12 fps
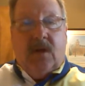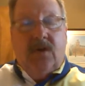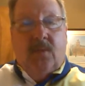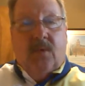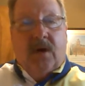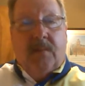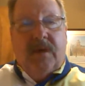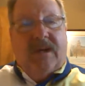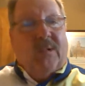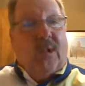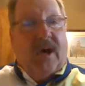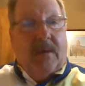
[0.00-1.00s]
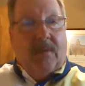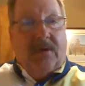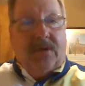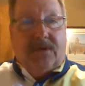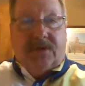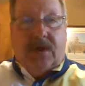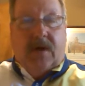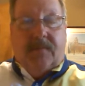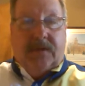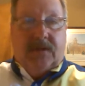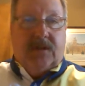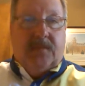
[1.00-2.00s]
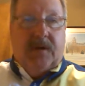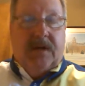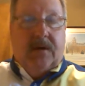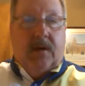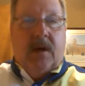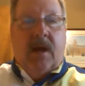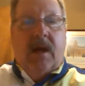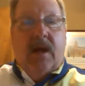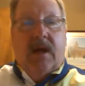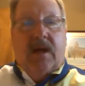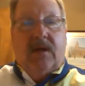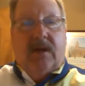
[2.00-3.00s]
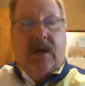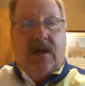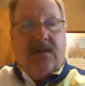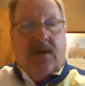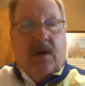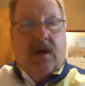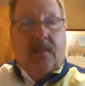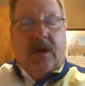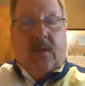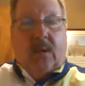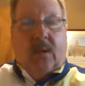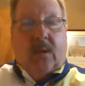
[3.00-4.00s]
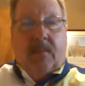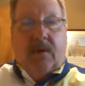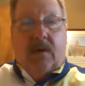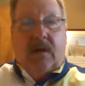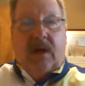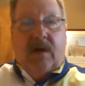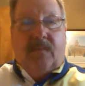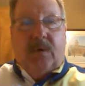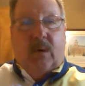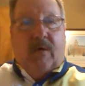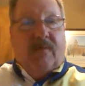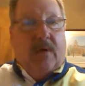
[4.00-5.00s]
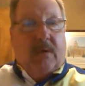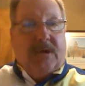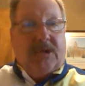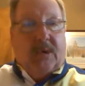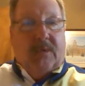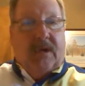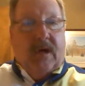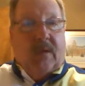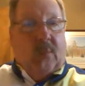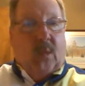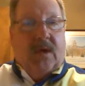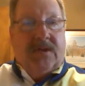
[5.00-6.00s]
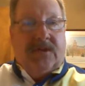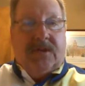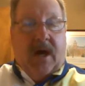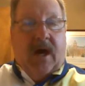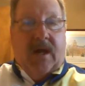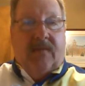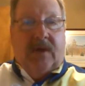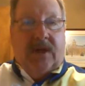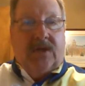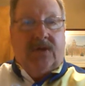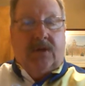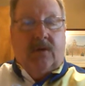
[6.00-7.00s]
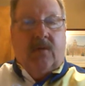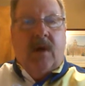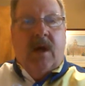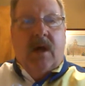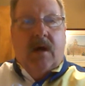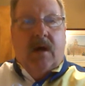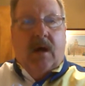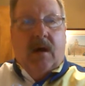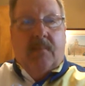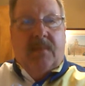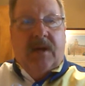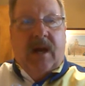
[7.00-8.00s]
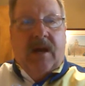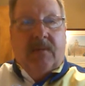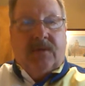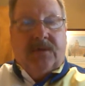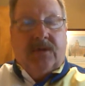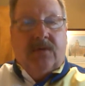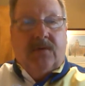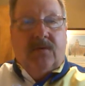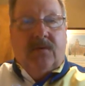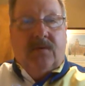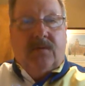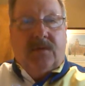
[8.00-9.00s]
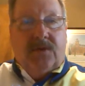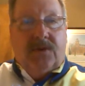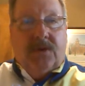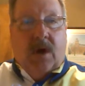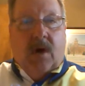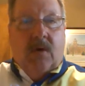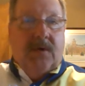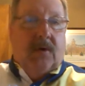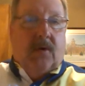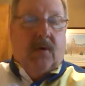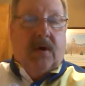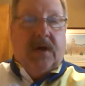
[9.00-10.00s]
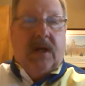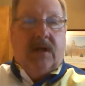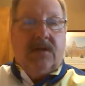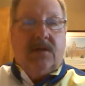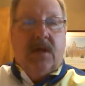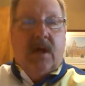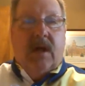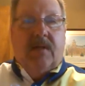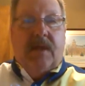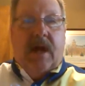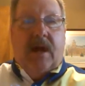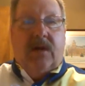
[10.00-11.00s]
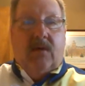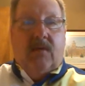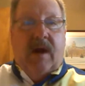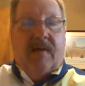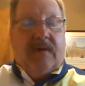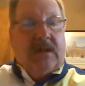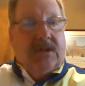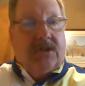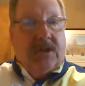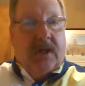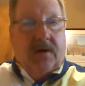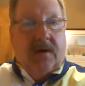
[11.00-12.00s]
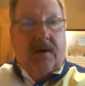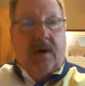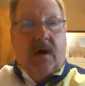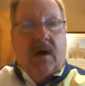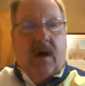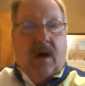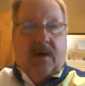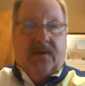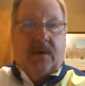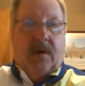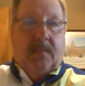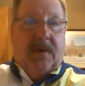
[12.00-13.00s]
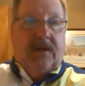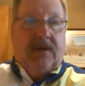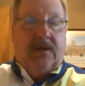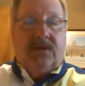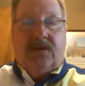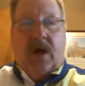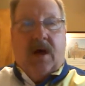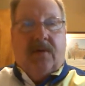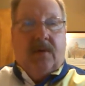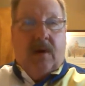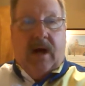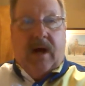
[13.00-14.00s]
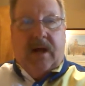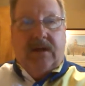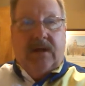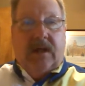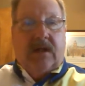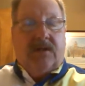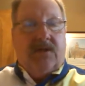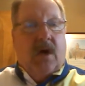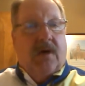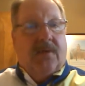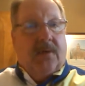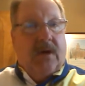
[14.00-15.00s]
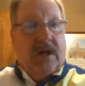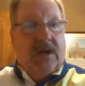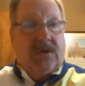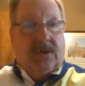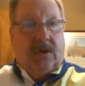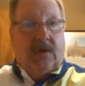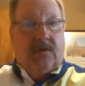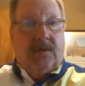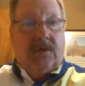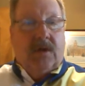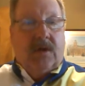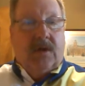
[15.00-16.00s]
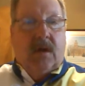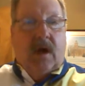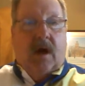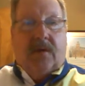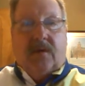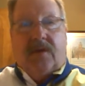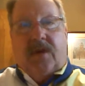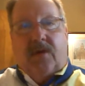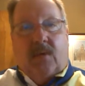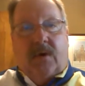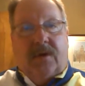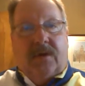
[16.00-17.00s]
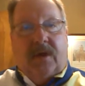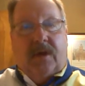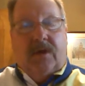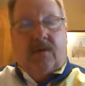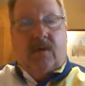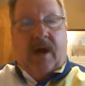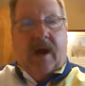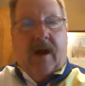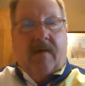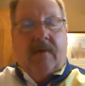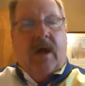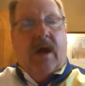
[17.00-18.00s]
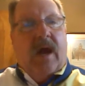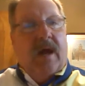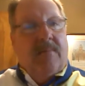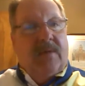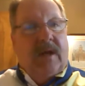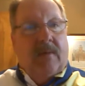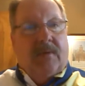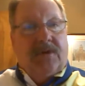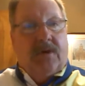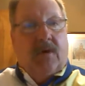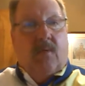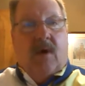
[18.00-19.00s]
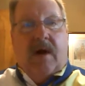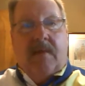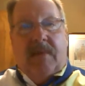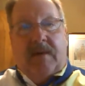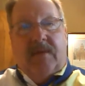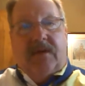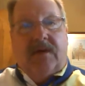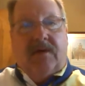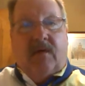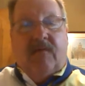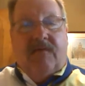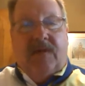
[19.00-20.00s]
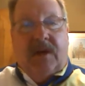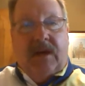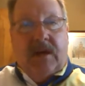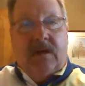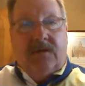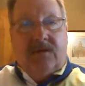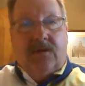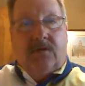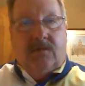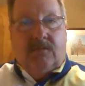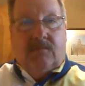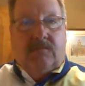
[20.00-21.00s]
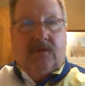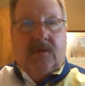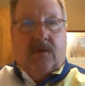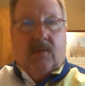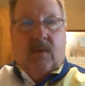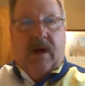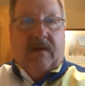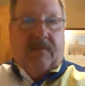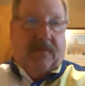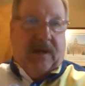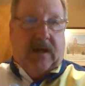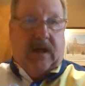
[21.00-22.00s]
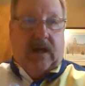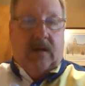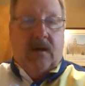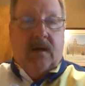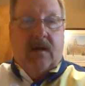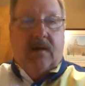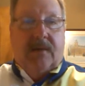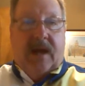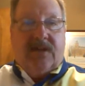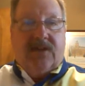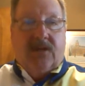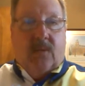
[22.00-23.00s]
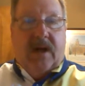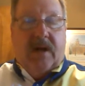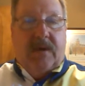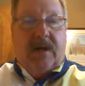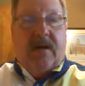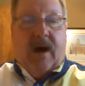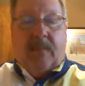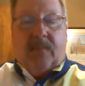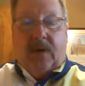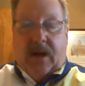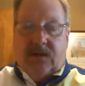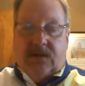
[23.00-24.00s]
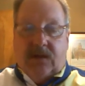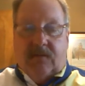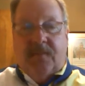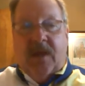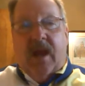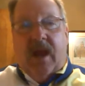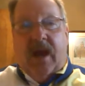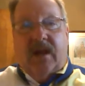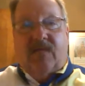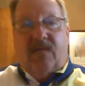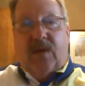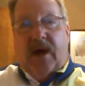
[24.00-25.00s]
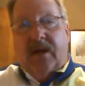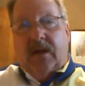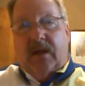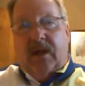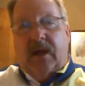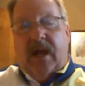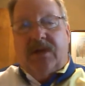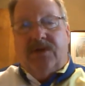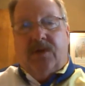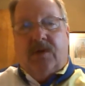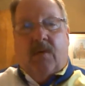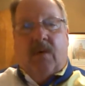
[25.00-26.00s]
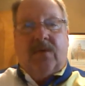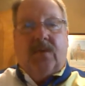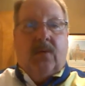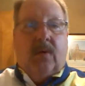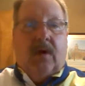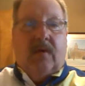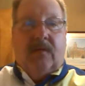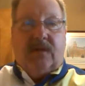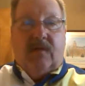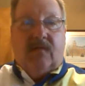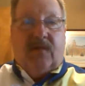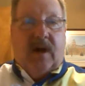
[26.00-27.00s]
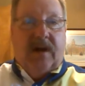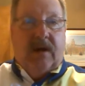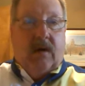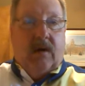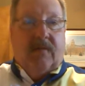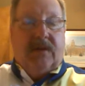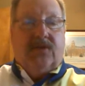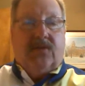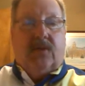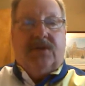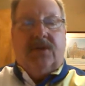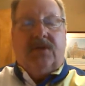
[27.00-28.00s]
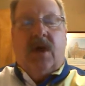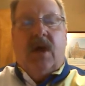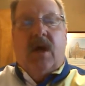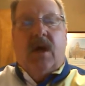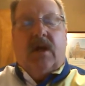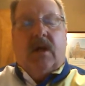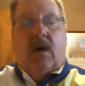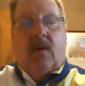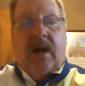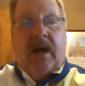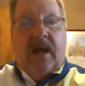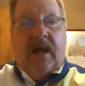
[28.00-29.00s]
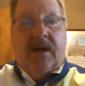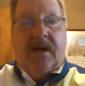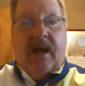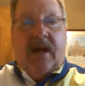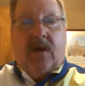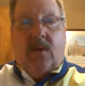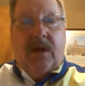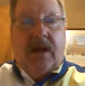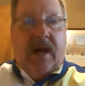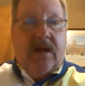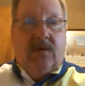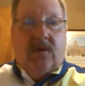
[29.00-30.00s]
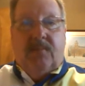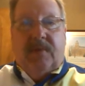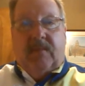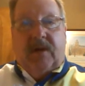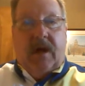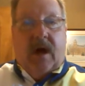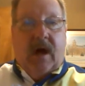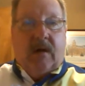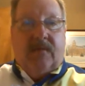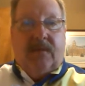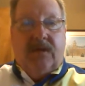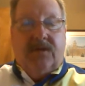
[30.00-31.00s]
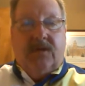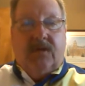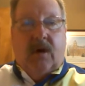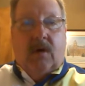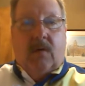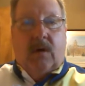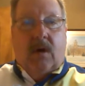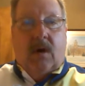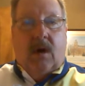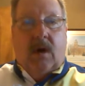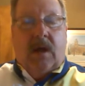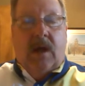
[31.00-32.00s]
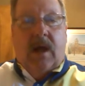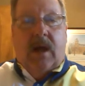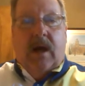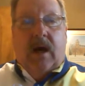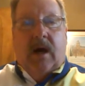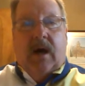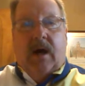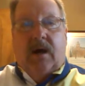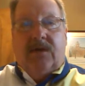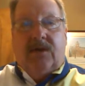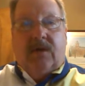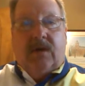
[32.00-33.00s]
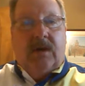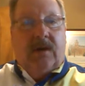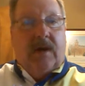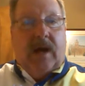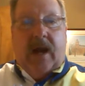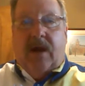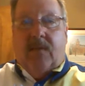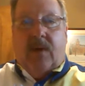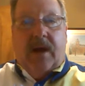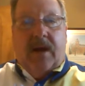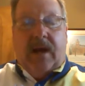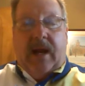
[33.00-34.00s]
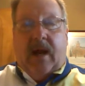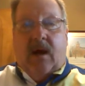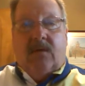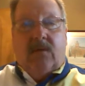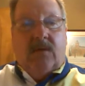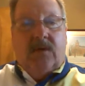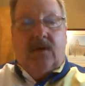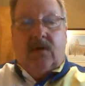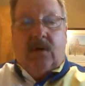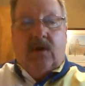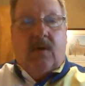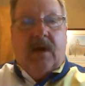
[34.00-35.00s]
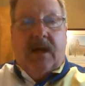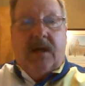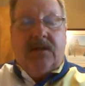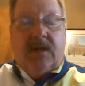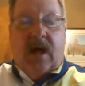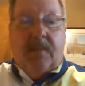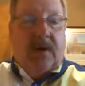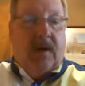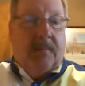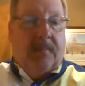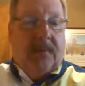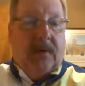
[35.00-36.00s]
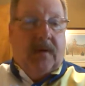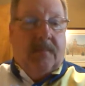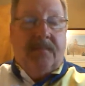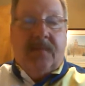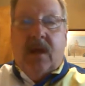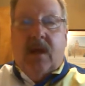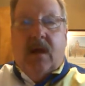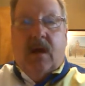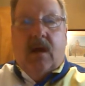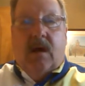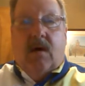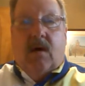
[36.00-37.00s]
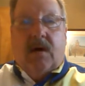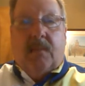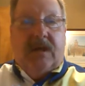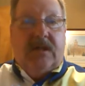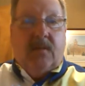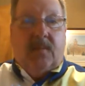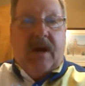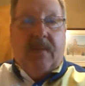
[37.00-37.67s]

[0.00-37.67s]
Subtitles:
You want to be credible yourself as a speaker. It's hard to be credible if you are focused only on one side of an issue. Be able to show your audience that you have considered other opinions, other ideas, other issues other than the one that you have, and be able to show why maybe they don't fit into your way of thinking. That's the way to be comprehensive. And then finally, as you're going through all of this and finding all of these sources, go ahead and create your bibliography as you go along. You can either handwrite it out or you can go ahead and type it up on a piece of